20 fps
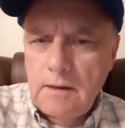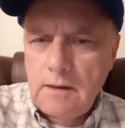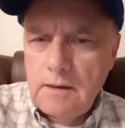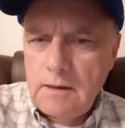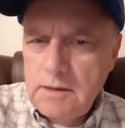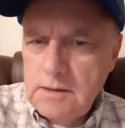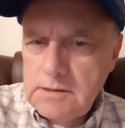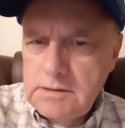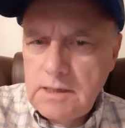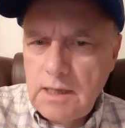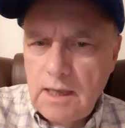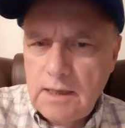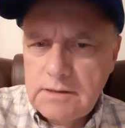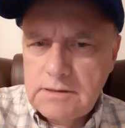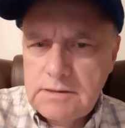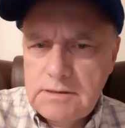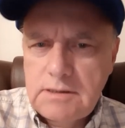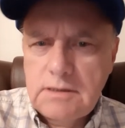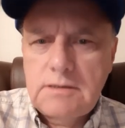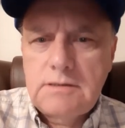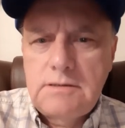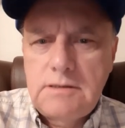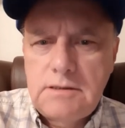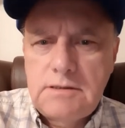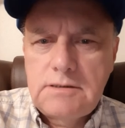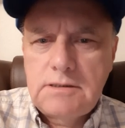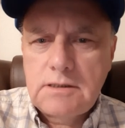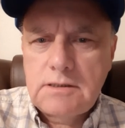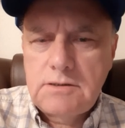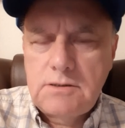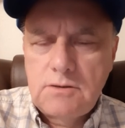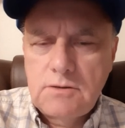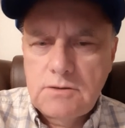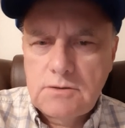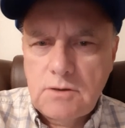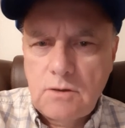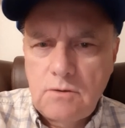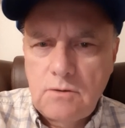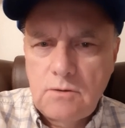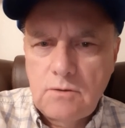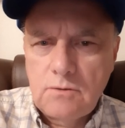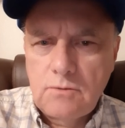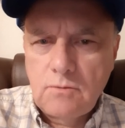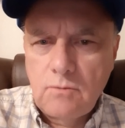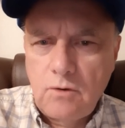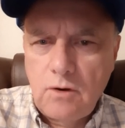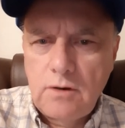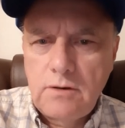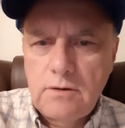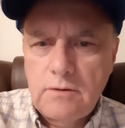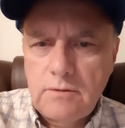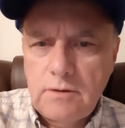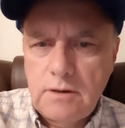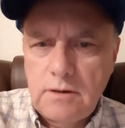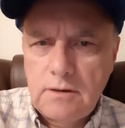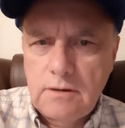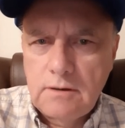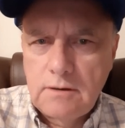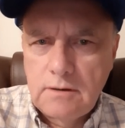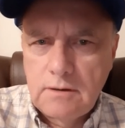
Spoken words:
is at 66 years old wondering,